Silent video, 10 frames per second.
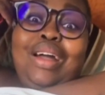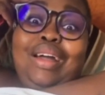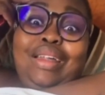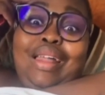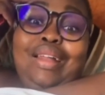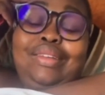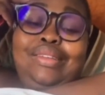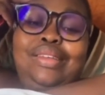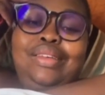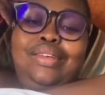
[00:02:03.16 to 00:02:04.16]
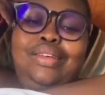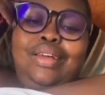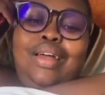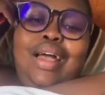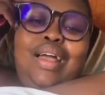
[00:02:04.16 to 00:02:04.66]
grant.
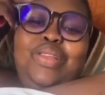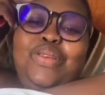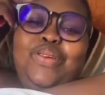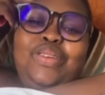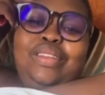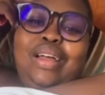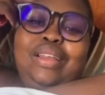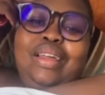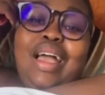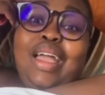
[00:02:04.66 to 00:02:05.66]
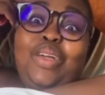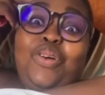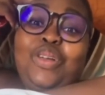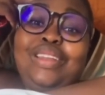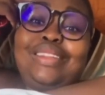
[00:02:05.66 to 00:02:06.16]
No, darling, I can
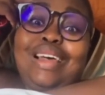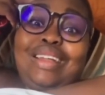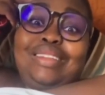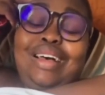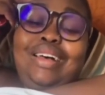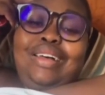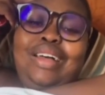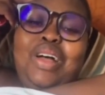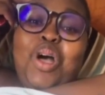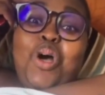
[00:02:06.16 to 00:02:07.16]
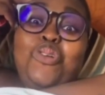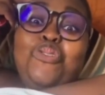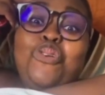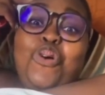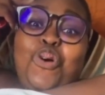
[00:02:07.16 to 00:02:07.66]
hold a sasa.
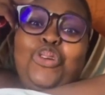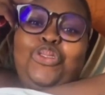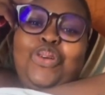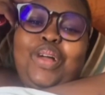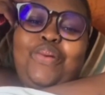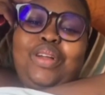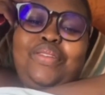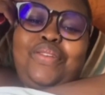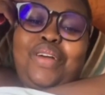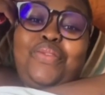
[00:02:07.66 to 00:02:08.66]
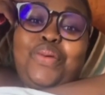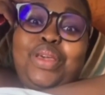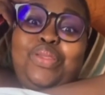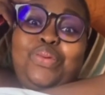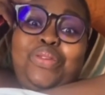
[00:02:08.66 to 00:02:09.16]
Nor do I qualify for
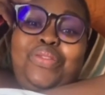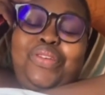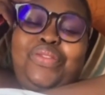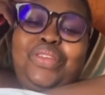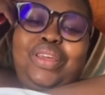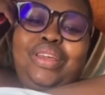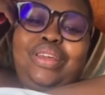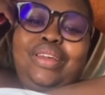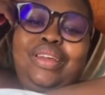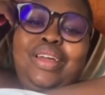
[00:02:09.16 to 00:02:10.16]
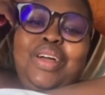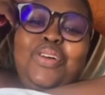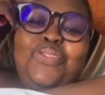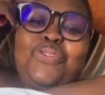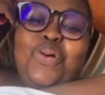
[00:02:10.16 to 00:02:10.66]
E350.
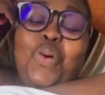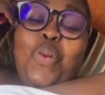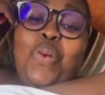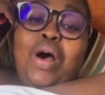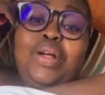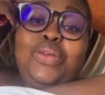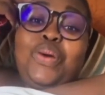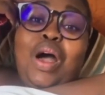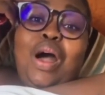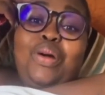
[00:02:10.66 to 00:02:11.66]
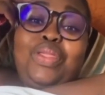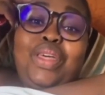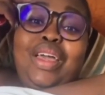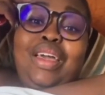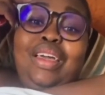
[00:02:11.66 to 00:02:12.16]
So while you are out
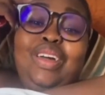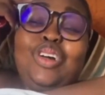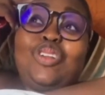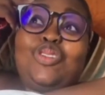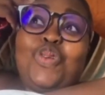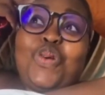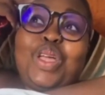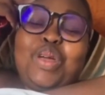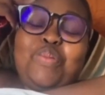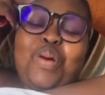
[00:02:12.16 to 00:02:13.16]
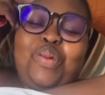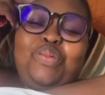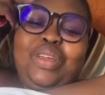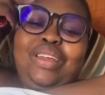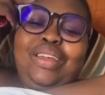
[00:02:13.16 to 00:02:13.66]
there talking about
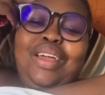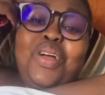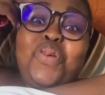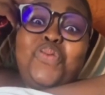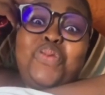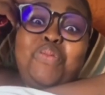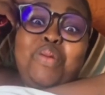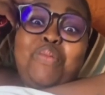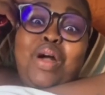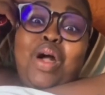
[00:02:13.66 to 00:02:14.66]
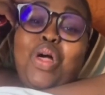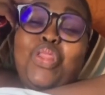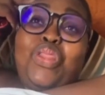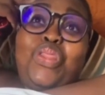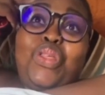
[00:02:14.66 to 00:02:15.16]
me, remember
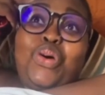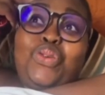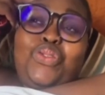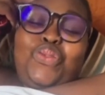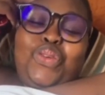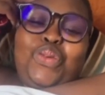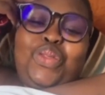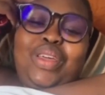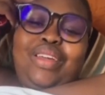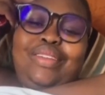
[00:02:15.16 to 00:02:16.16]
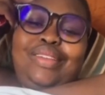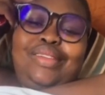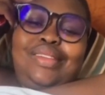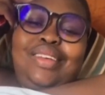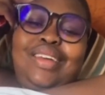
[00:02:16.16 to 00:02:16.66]
those few
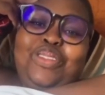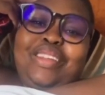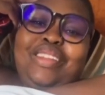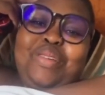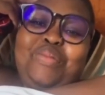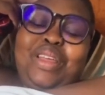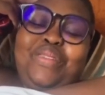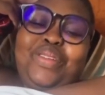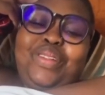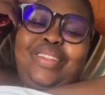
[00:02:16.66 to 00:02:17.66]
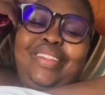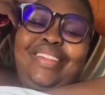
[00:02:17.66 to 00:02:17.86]
things. The same level.